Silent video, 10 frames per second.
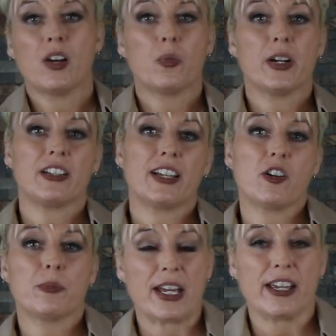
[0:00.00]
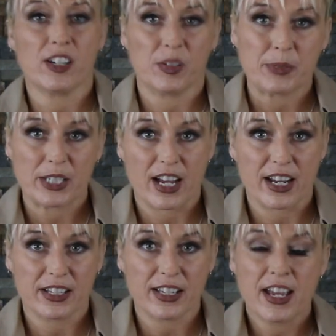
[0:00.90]
Well, I hope that helps,
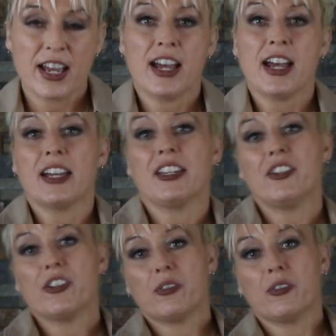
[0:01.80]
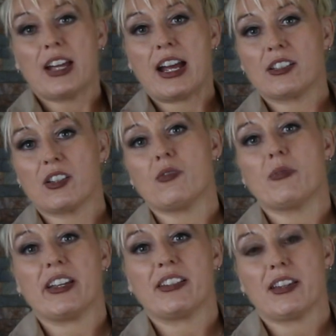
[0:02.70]
guys. You know, as
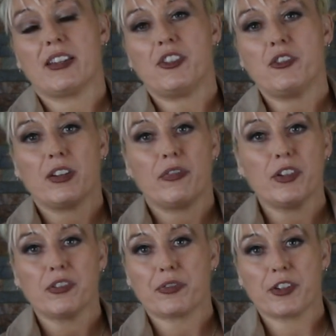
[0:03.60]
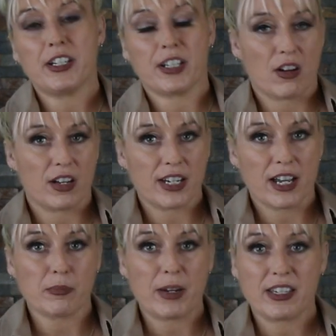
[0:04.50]
always, you can feel free to
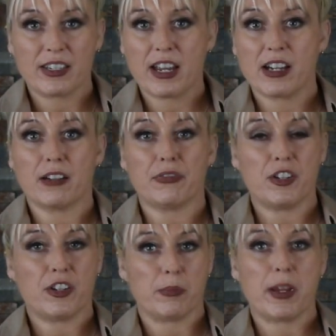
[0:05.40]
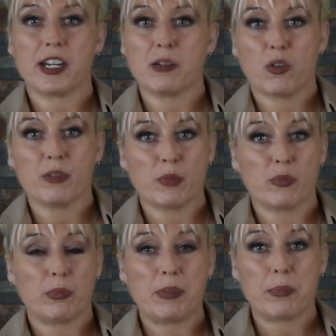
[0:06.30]
contact my staff. You can make an appointment
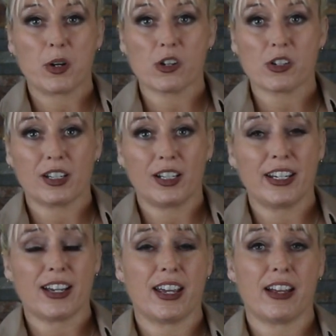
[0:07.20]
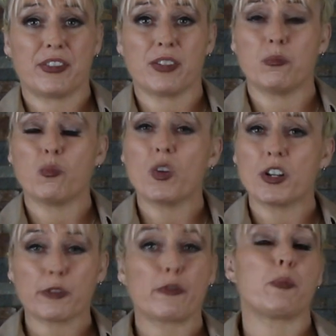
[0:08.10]
with me personally. I have some
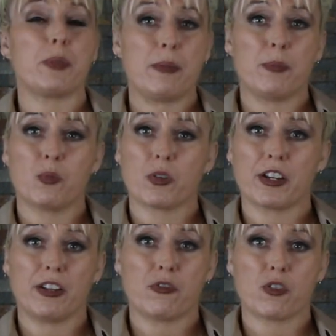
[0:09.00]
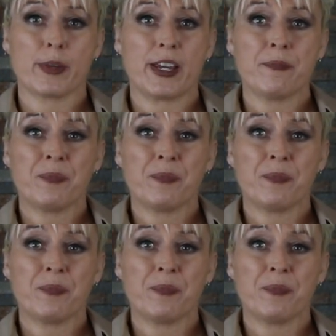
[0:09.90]
wonderful people working for me.